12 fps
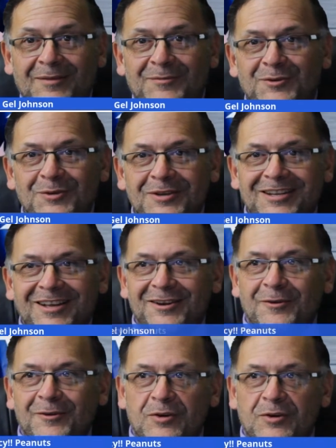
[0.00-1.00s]
Absolutely not
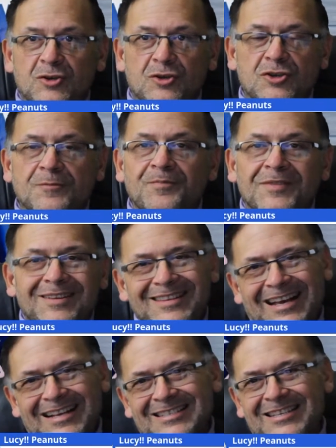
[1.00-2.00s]
enough research.
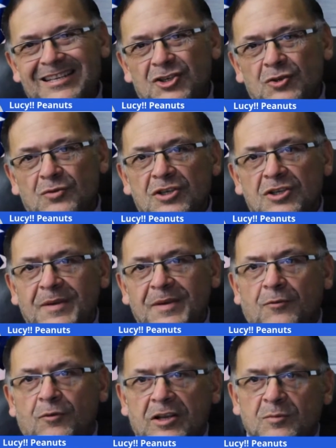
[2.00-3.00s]
That's the issue. Just be
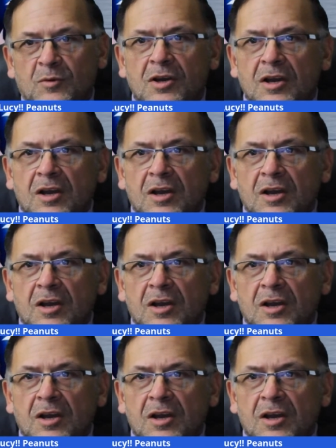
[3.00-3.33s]
careful, Erasmo.